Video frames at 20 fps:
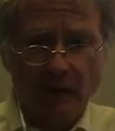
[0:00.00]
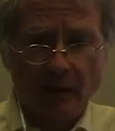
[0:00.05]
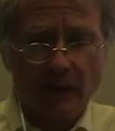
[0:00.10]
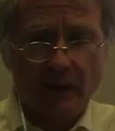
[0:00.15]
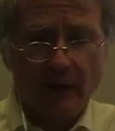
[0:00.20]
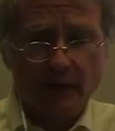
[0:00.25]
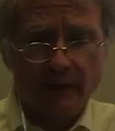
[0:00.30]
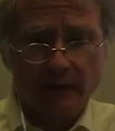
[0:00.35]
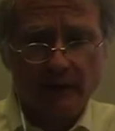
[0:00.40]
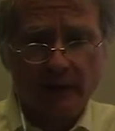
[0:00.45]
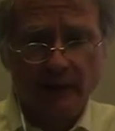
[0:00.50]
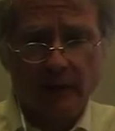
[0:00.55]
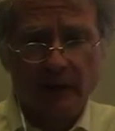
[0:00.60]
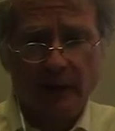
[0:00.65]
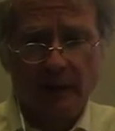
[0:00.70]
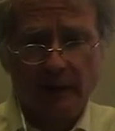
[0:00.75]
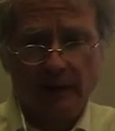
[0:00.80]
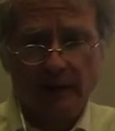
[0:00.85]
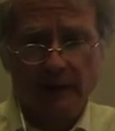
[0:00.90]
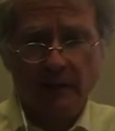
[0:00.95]
We have
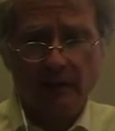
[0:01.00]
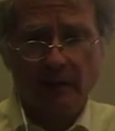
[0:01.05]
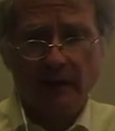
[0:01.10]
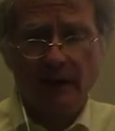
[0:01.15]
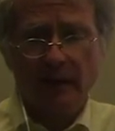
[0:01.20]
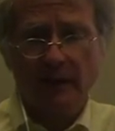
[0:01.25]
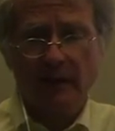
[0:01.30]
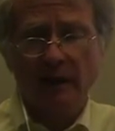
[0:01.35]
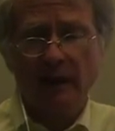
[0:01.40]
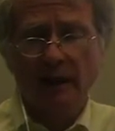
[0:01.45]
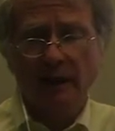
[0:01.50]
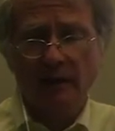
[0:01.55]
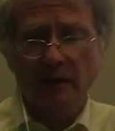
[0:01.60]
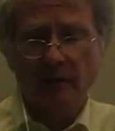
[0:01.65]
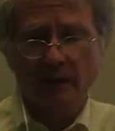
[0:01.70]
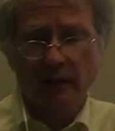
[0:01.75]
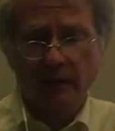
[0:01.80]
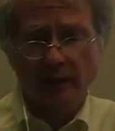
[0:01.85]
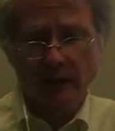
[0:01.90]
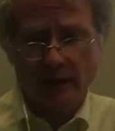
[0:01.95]
yet to make an
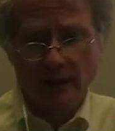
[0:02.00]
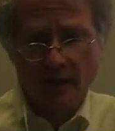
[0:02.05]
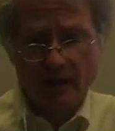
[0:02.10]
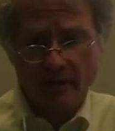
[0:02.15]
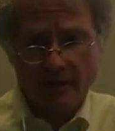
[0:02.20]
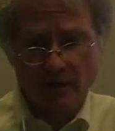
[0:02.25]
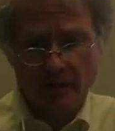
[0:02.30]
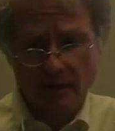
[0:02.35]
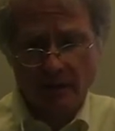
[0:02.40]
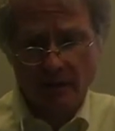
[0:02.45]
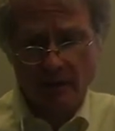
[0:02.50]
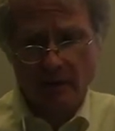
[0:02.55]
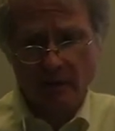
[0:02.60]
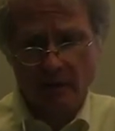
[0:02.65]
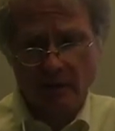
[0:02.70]
adequate effort